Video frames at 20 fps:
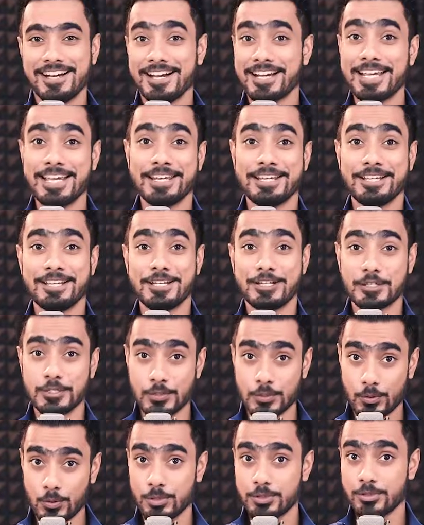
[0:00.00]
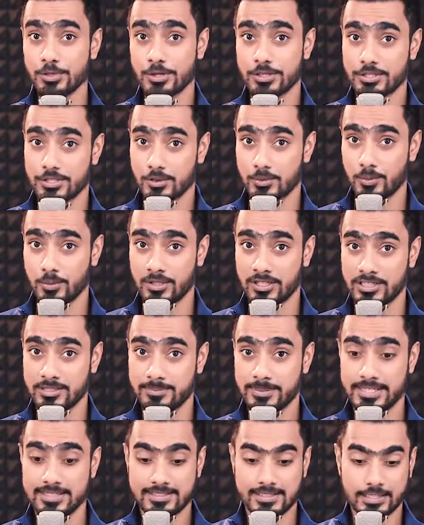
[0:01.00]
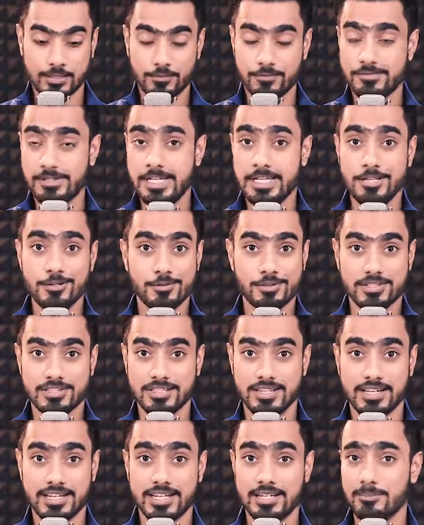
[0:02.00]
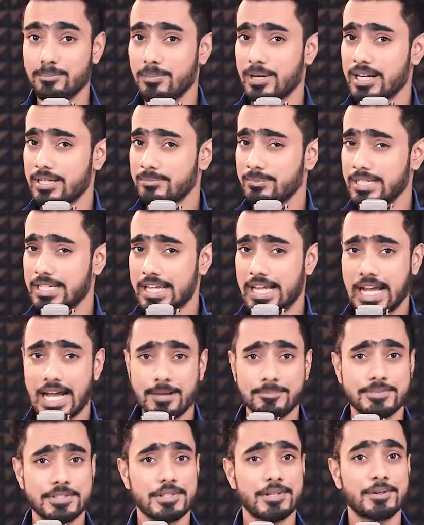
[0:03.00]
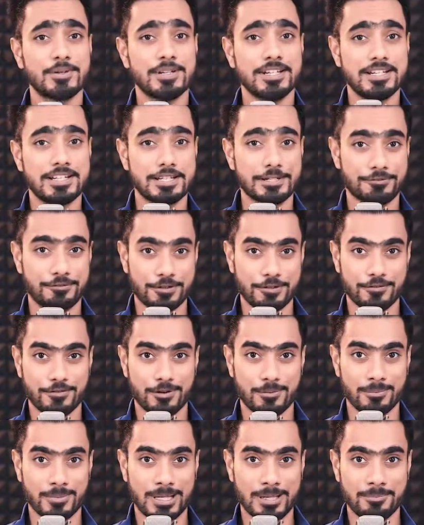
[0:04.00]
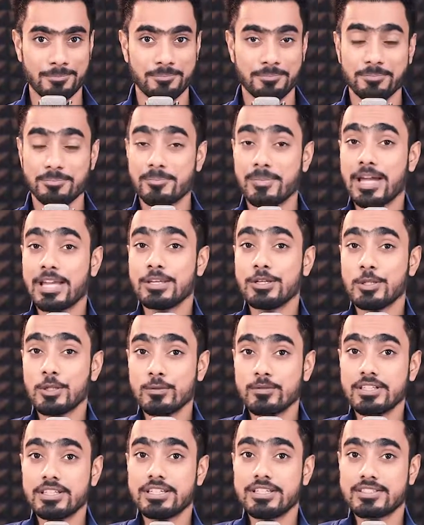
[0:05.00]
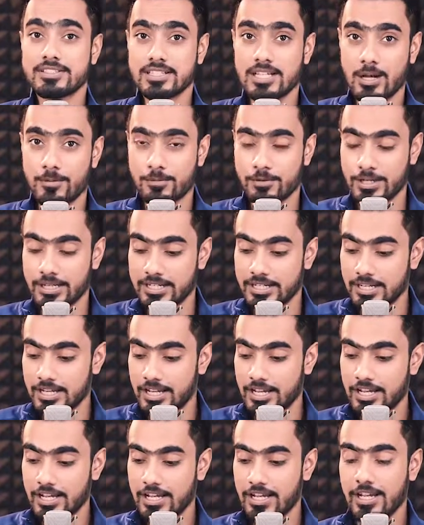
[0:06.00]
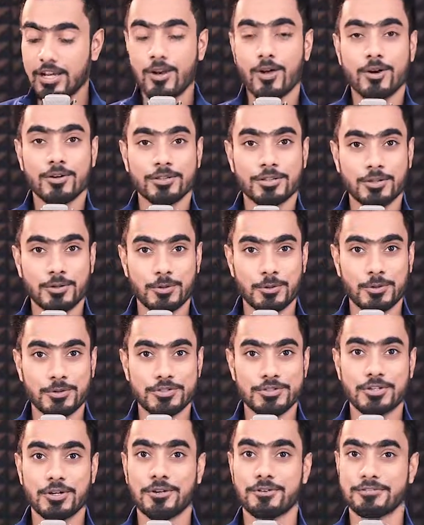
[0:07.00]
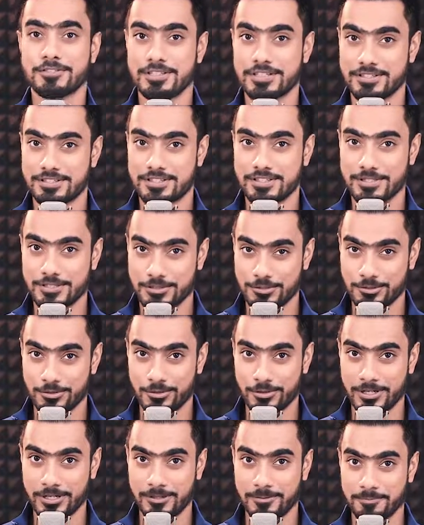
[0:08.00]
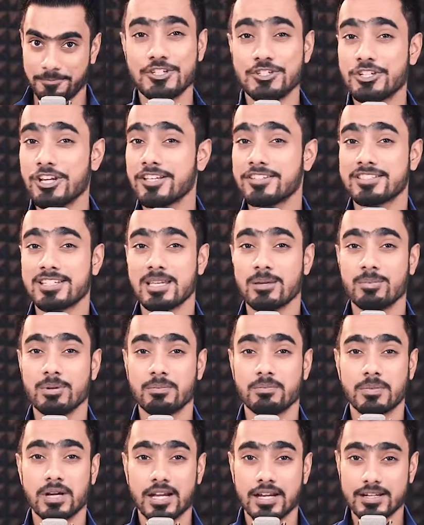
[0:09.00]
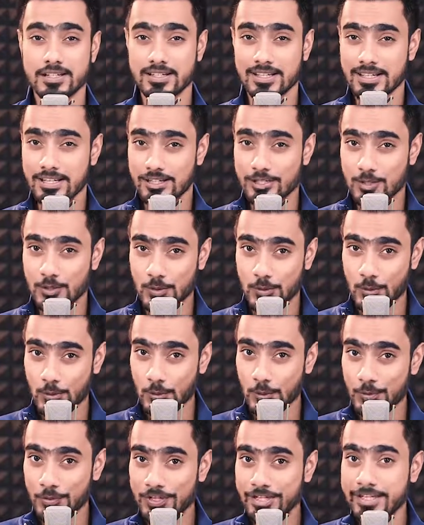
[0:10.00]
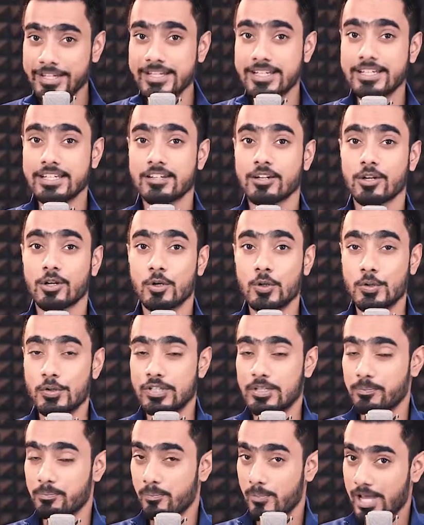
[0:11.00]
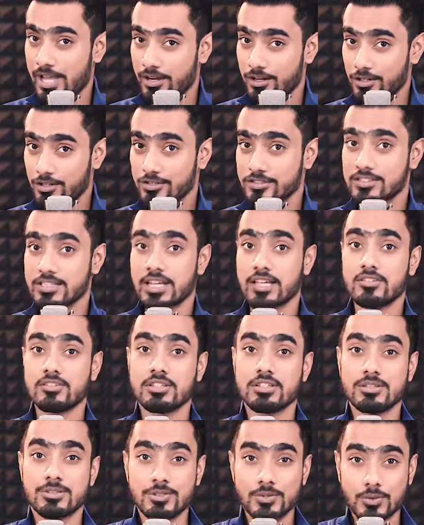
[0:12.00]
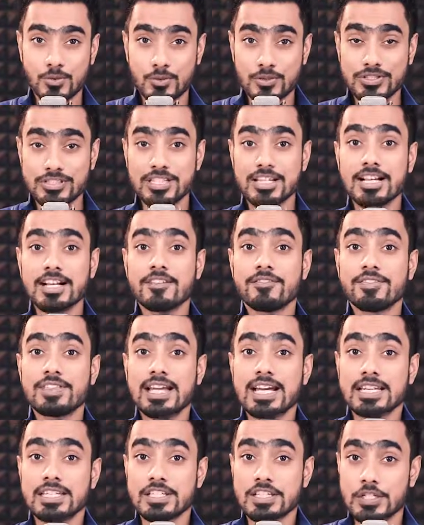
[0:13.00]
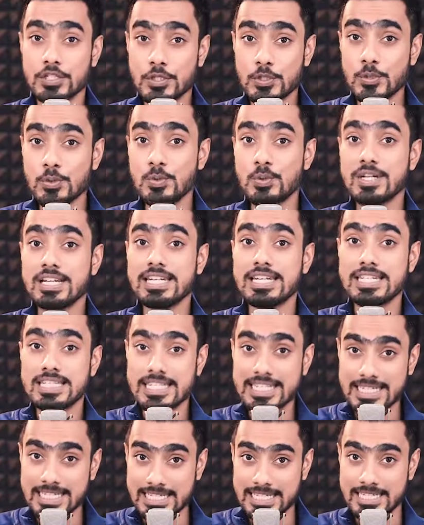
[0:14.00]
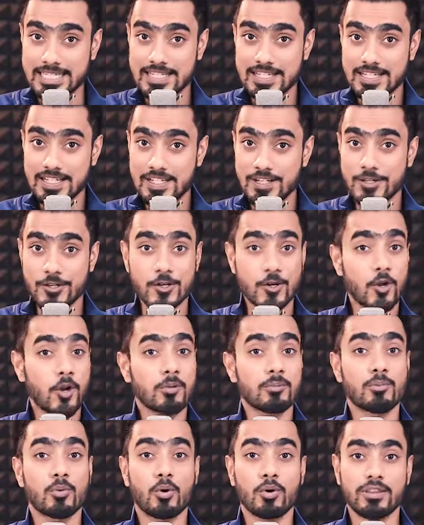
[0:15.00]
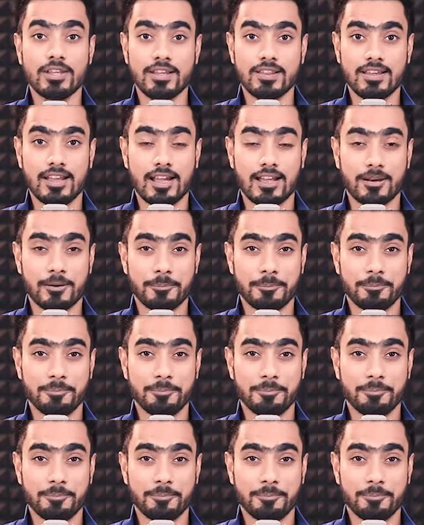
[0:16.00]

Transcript: Again, your choice of workspace and the way you design it might be absolutely different from me, and you will discover it along the course of this tutorial. Just keep in mind to only include the panels and the tools that you need, not more than that.